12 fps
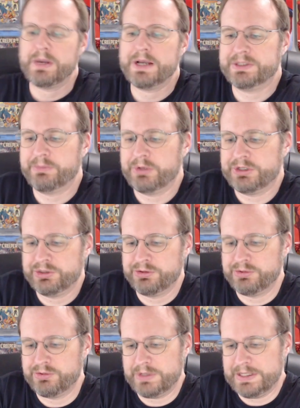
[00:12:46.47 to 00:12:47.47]
number
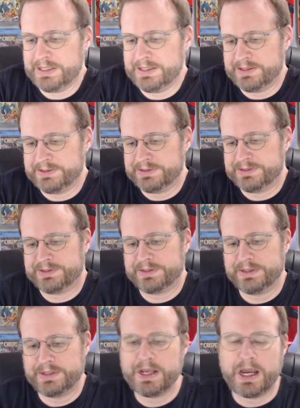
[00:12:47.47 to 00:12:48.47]
2 is
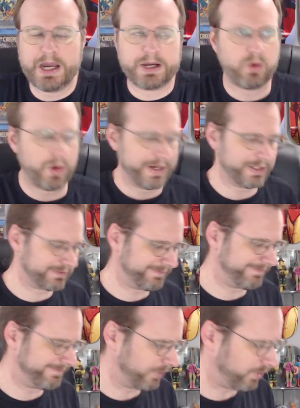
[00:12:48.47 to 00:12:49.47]
not quite as
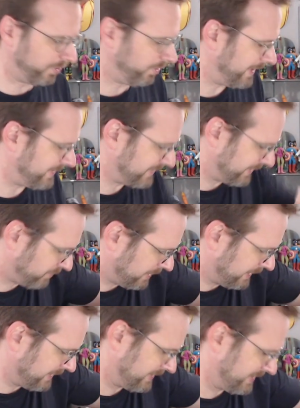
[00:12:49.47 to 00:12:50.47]
full as this one.
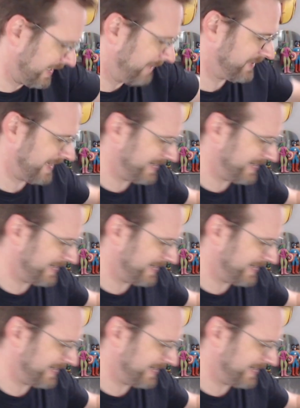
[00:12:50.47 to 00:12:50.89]
It's the same size